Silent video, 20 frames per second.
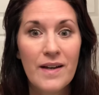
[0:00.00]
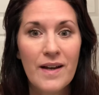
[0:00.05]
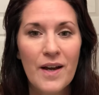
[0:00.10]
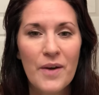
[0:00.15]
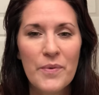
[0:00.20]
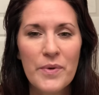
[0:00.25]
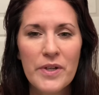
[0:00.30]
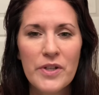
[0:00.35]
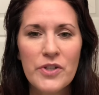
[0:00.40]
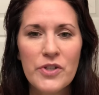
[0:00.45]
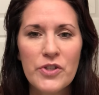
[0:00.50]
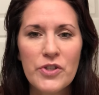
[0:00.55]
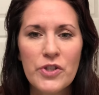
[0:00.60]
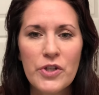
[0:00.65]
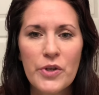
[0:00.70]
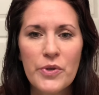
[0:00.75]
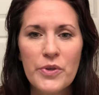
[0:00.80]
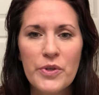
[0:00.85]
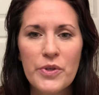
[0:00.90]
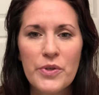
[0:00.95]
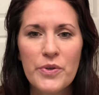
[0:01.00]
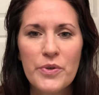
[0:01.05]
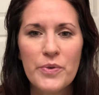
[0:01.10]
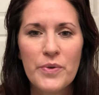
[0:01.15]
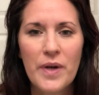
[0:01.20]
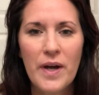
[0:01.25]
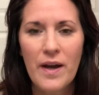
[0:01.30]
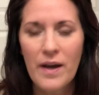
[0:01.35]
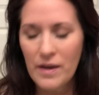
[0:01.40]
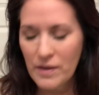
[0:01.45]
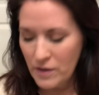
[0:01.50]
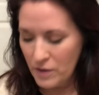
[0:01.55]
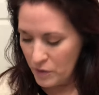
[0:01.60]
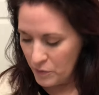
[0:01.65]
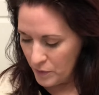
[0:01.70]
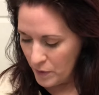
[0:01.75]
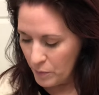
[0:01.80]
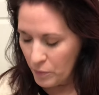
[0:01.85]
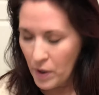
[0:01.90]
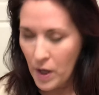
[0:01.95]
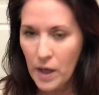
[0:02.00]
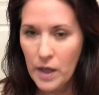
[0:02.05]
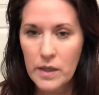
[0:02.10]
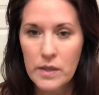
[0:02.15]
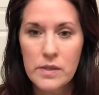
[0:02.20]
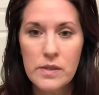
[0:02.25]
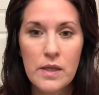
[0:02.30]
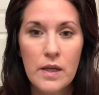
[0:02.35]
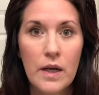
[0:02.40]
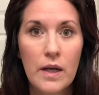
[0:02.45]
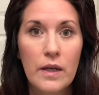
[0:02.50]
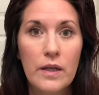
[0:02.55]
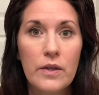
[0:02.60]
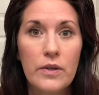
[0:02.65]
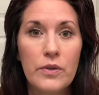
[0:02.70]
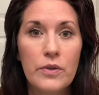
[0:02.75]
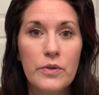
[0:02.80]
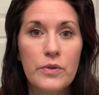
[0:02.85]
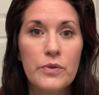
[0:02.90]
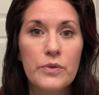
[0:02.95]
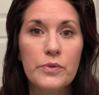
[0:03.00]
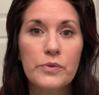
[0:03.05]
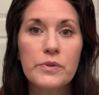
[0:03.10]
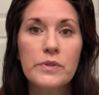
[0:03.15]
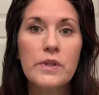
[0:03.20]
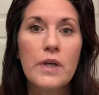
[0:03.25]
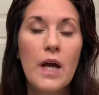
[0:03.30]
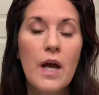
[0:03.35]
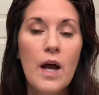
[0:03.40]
I wanted to show you the 3 products that I use